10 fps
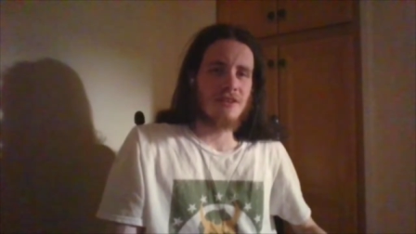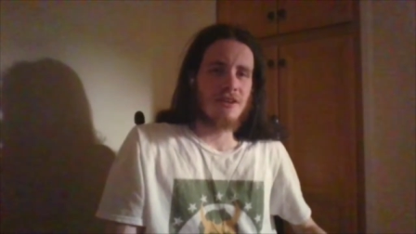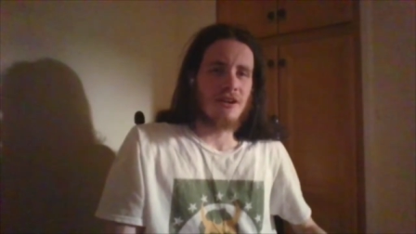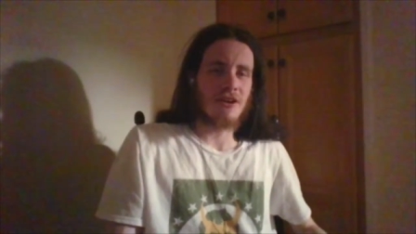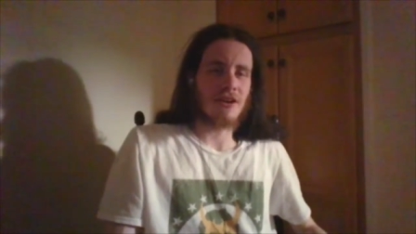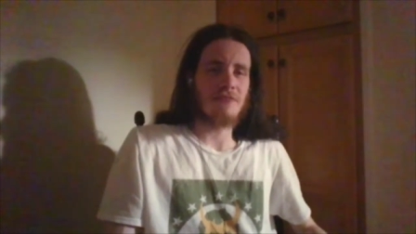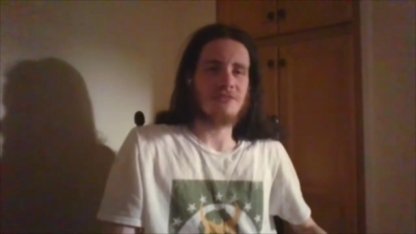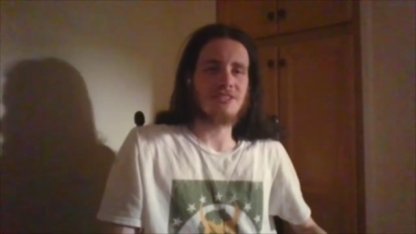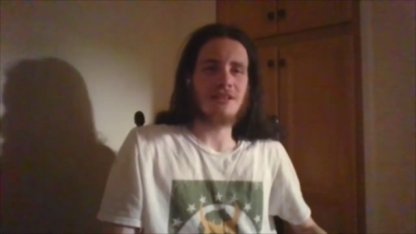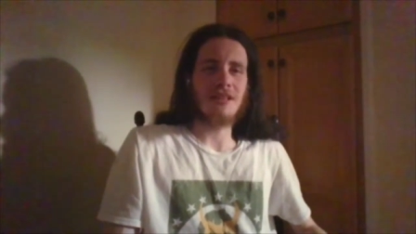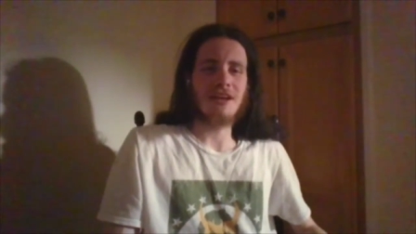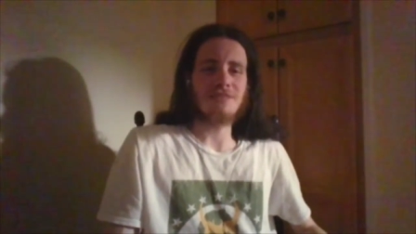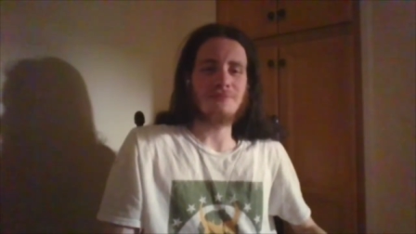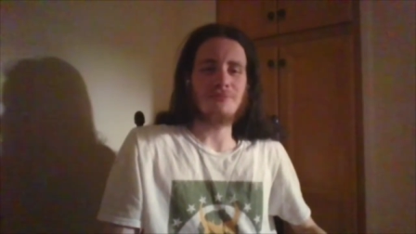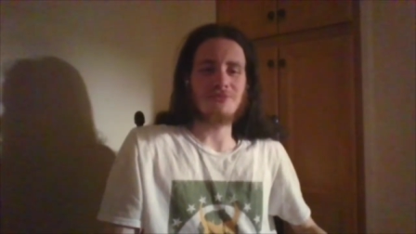Okay, when said lies,
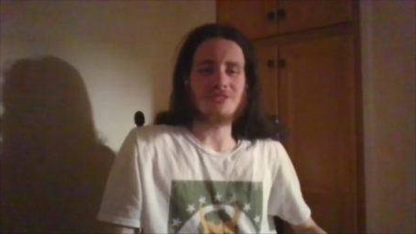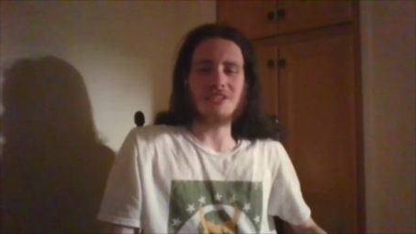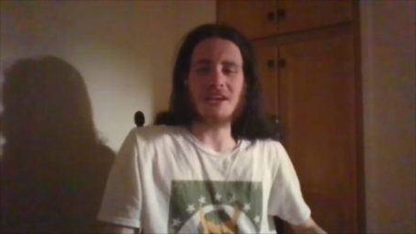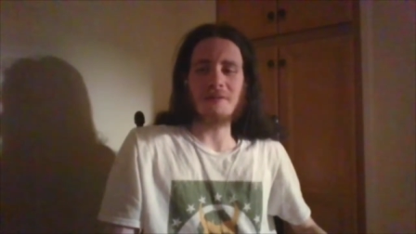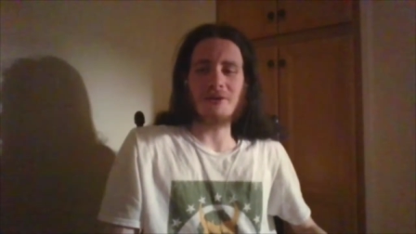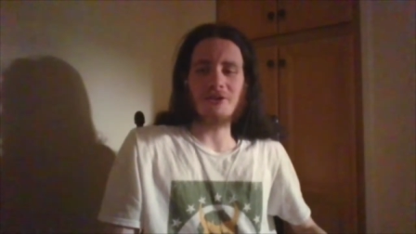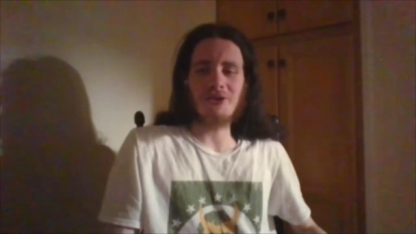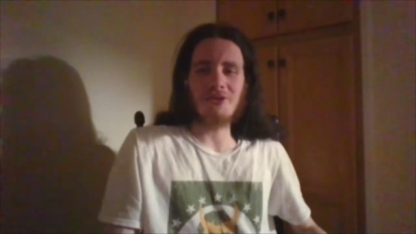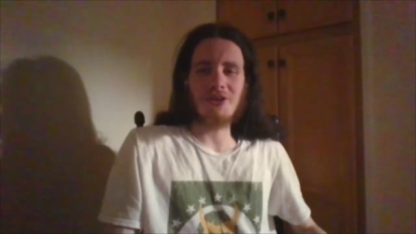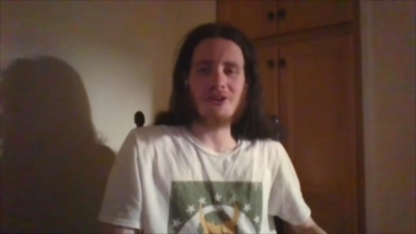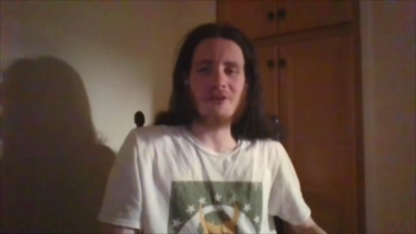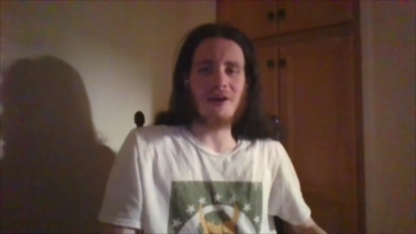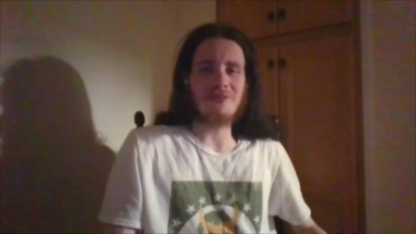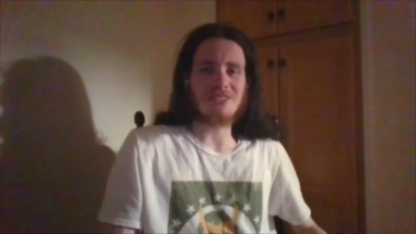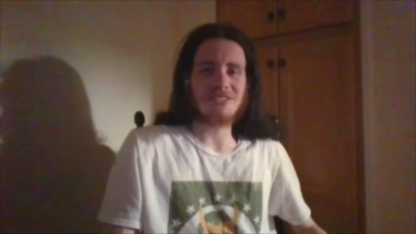people say about Yu-Gi-Oh, I was
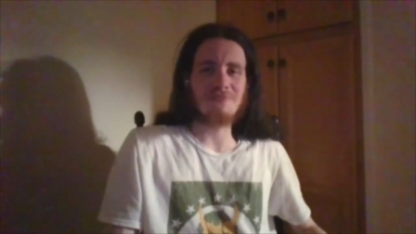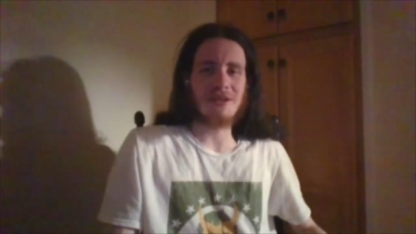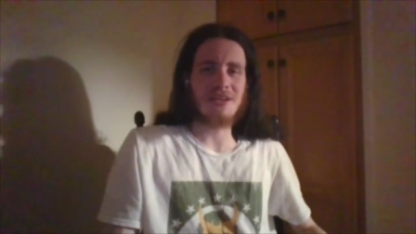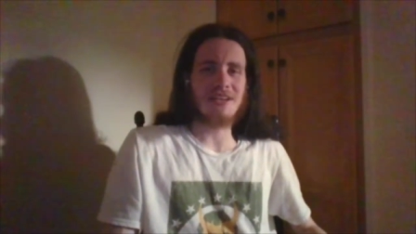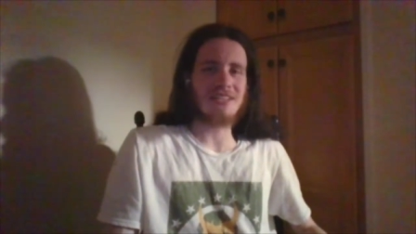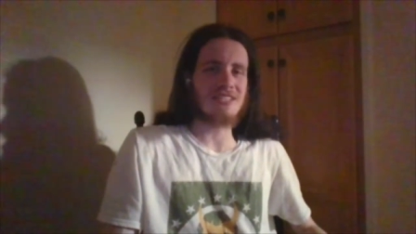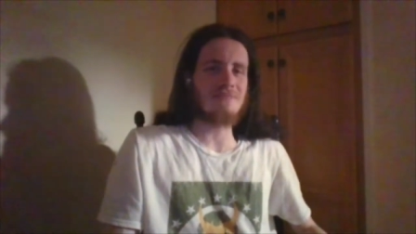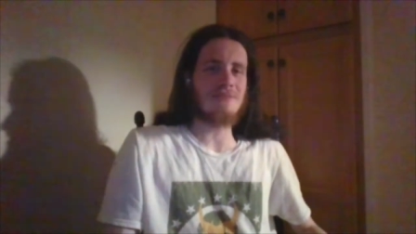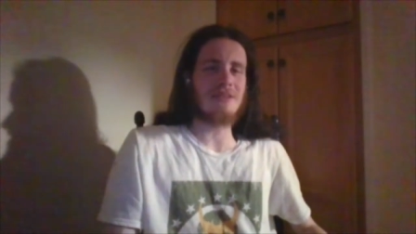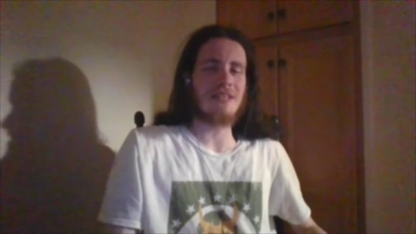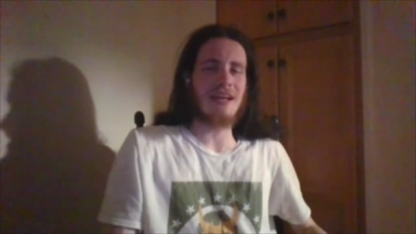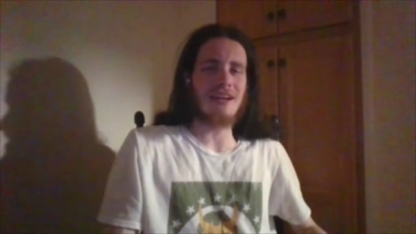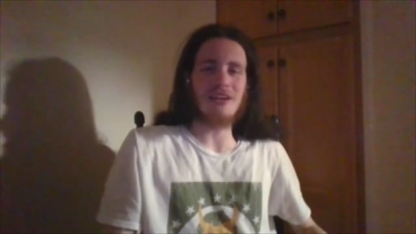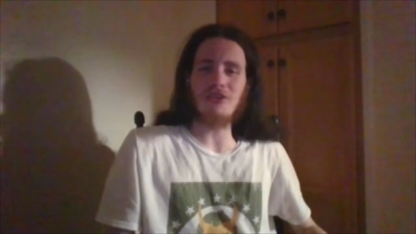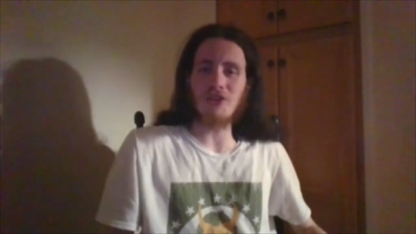expecting it to be like
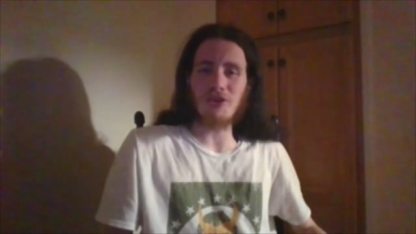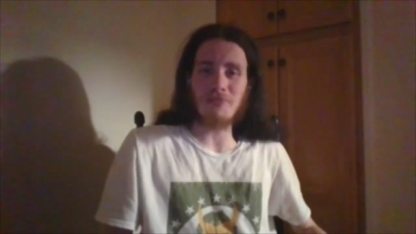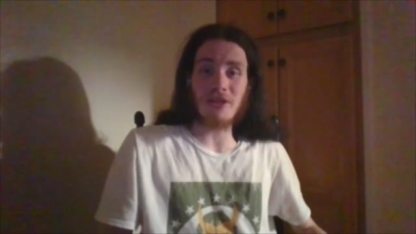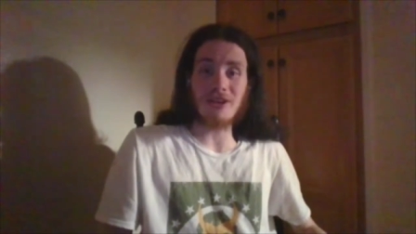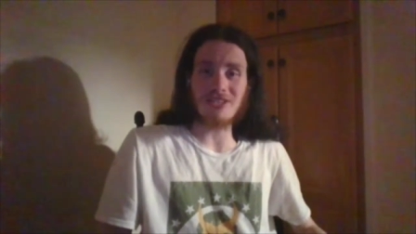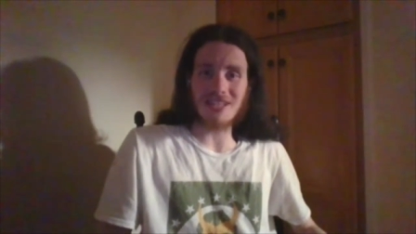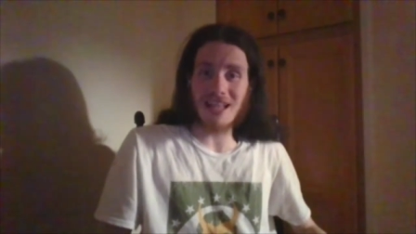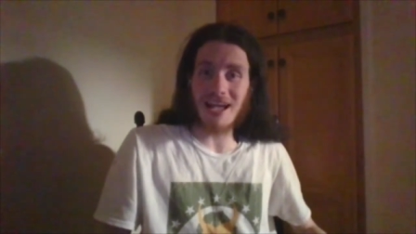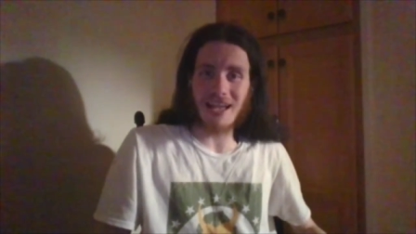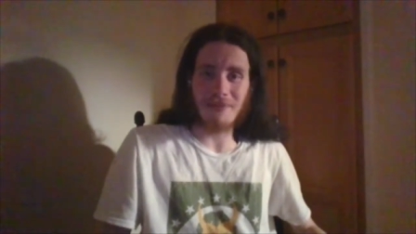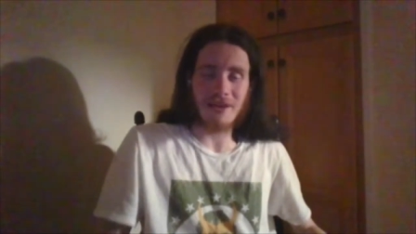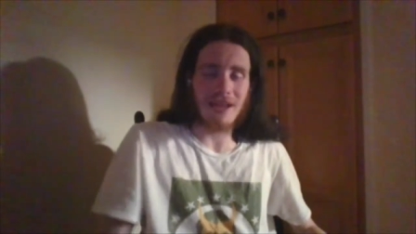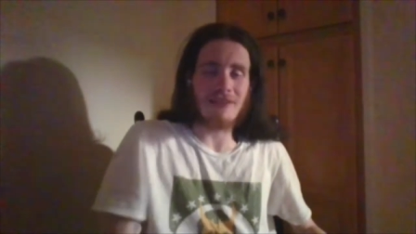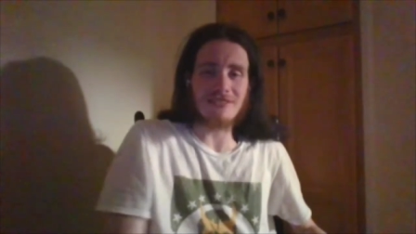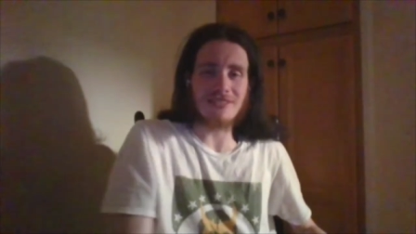Yu-Gi-Oh players lying, but now
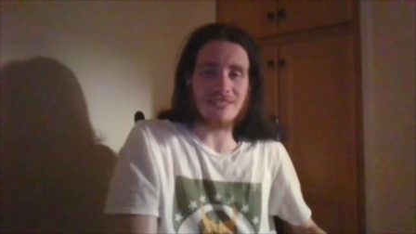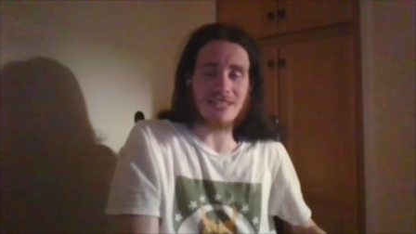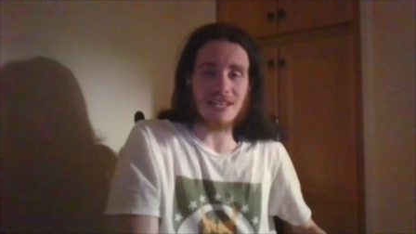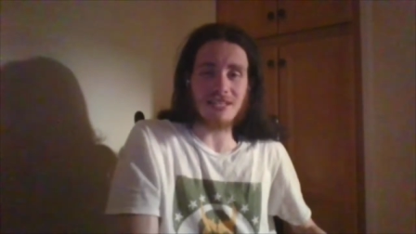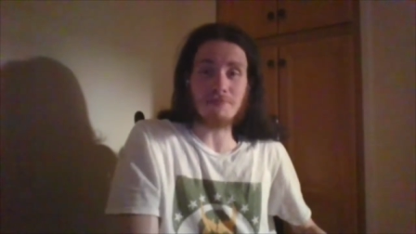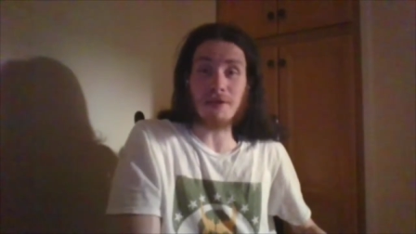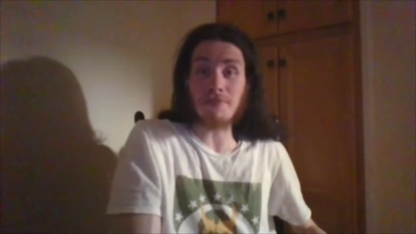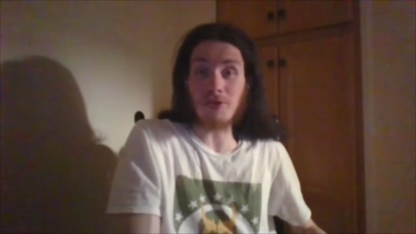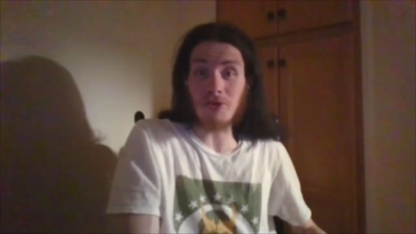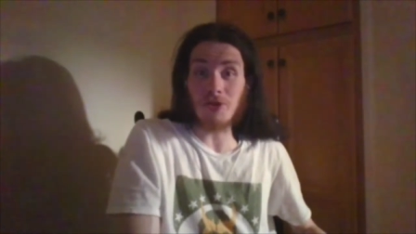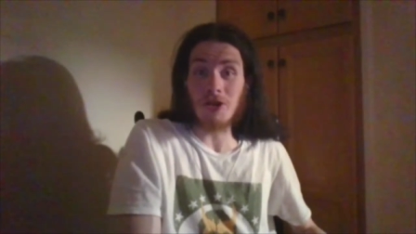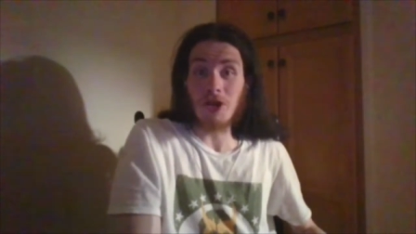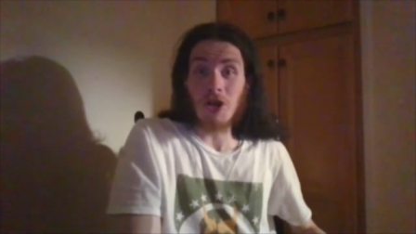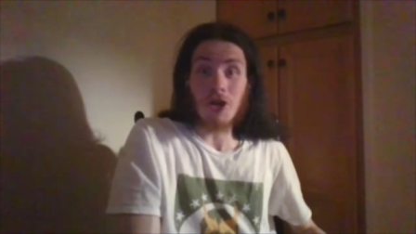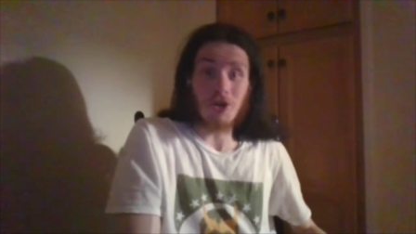instead it's people
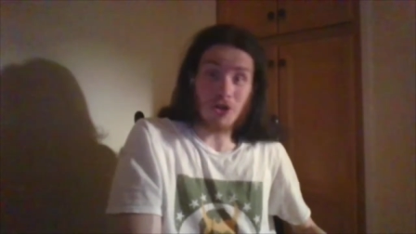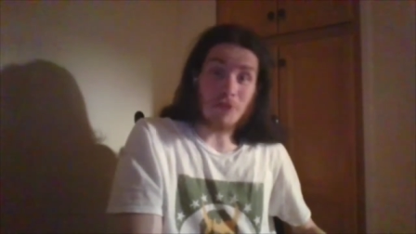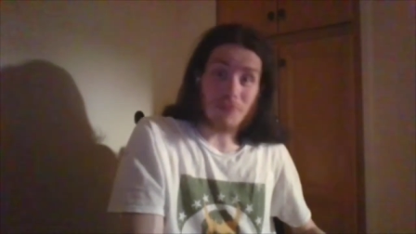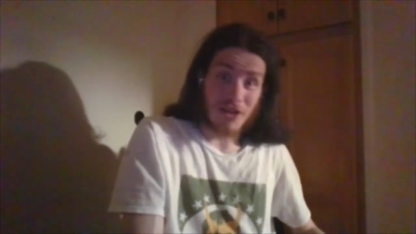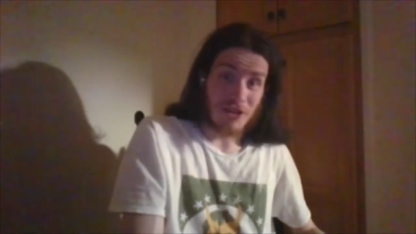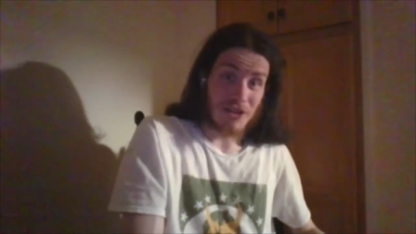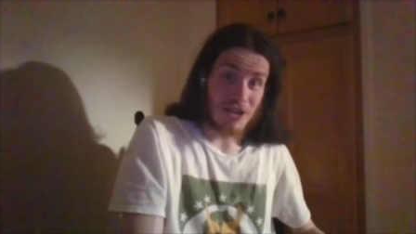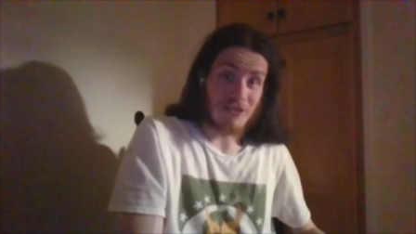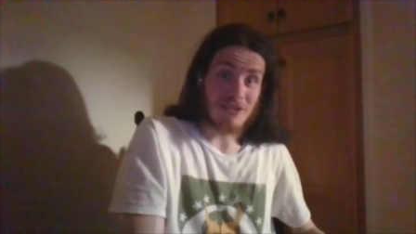who don't play Yu-Gi-Oh